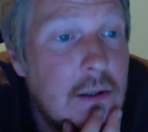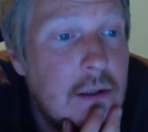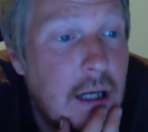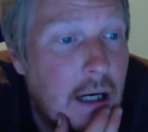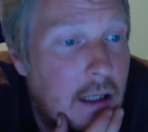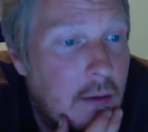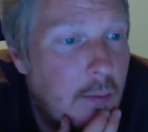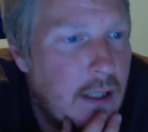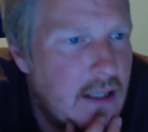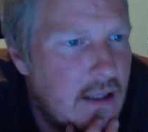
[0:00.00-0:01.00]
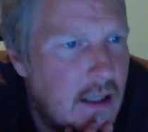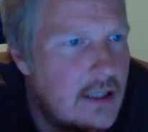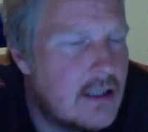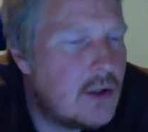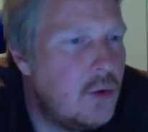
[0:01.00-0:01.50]
yeah, basically
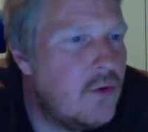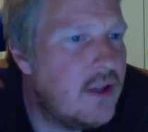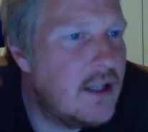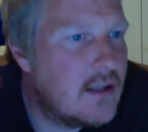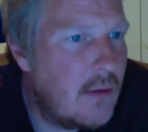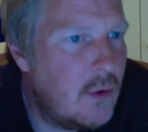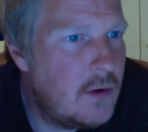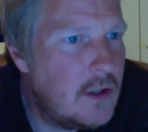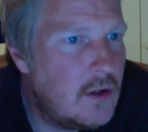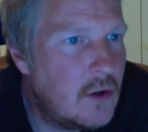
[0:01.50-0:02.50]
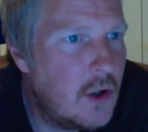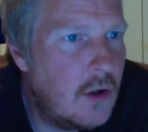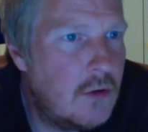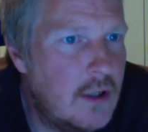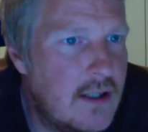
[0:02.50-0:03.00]
it's two things I wanted to
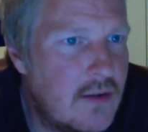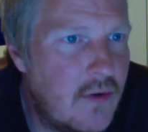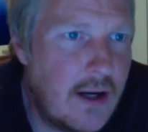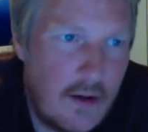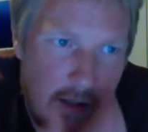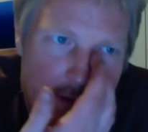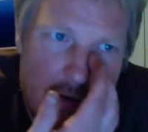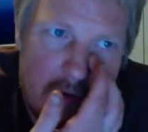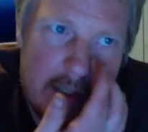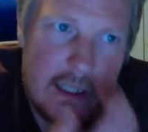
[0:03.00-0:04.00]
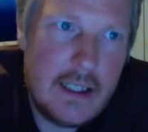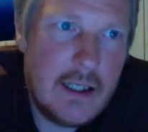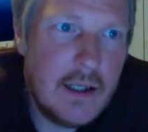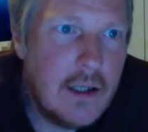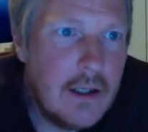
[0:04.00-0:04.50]
cover: this regulatory,
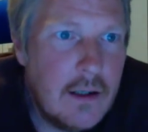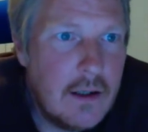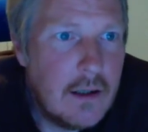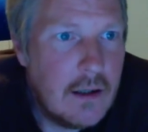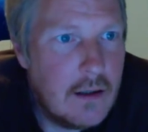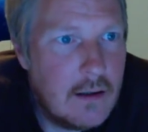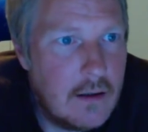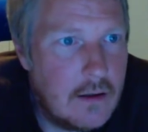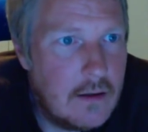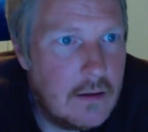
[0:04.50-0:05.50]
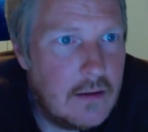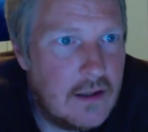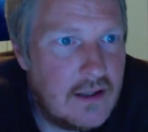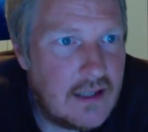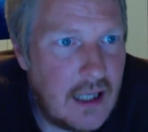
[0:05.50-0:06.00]

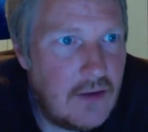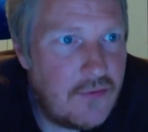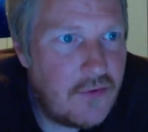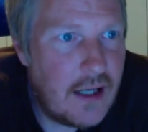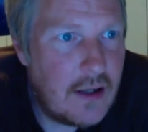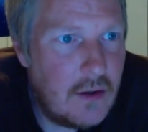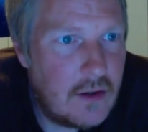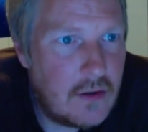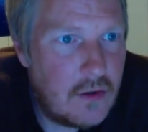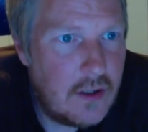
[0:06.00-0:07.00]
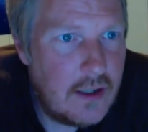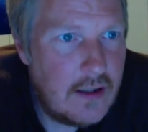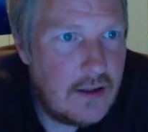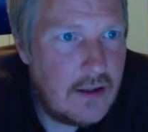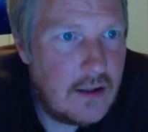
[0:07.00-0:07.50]
this self-regulatory
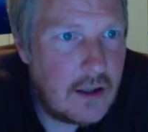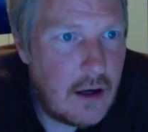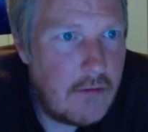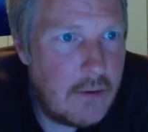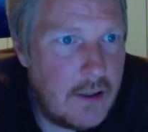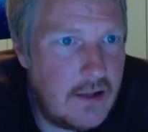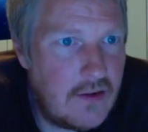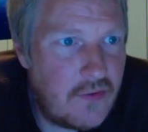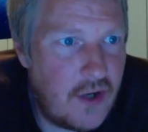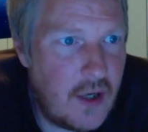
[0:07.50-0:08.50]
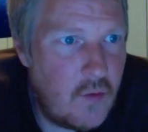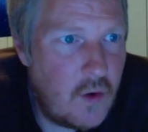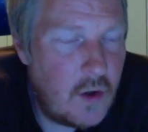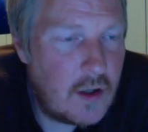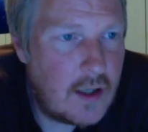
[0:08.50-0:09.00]
governance
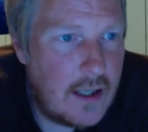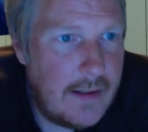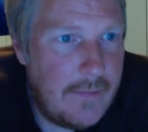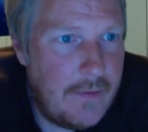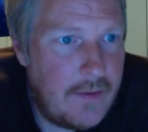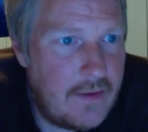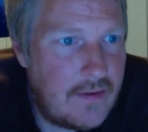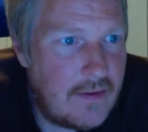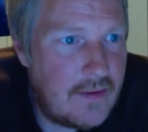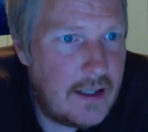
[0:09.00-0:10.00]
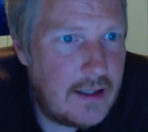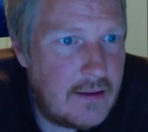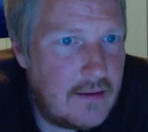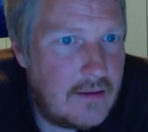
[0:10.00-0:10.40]
framework, and that